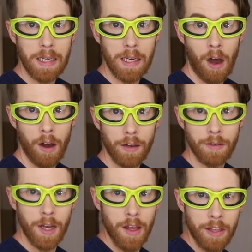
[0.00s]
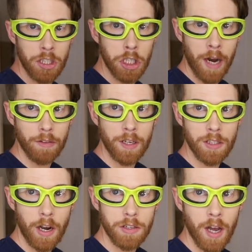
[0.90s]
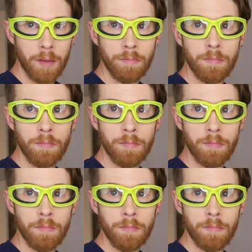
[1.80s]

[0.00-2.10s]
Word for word: knee on this chair the entire time.